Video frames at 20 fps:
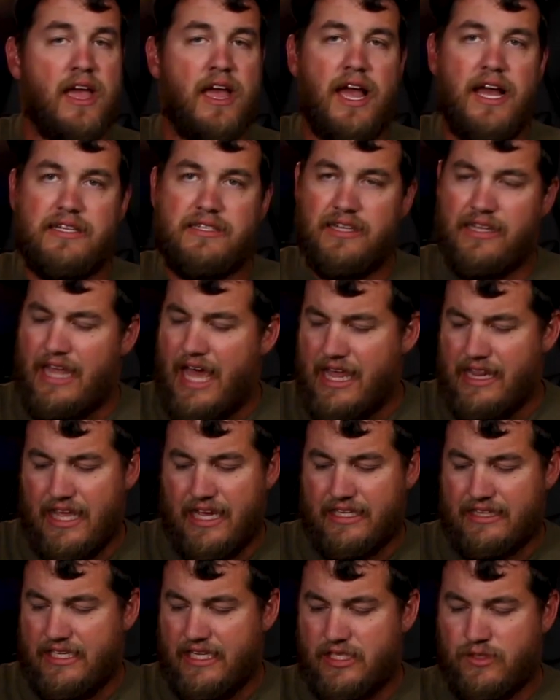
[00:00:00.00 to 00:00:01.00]
It's a lot
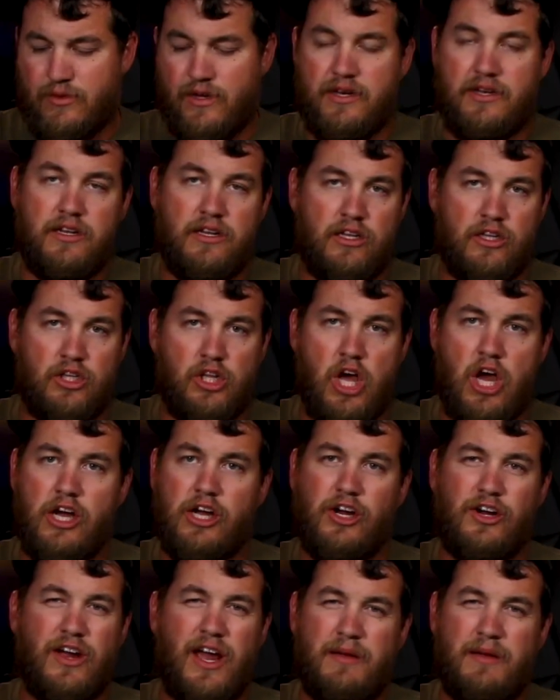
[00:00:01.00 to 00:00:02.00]
like this one, longer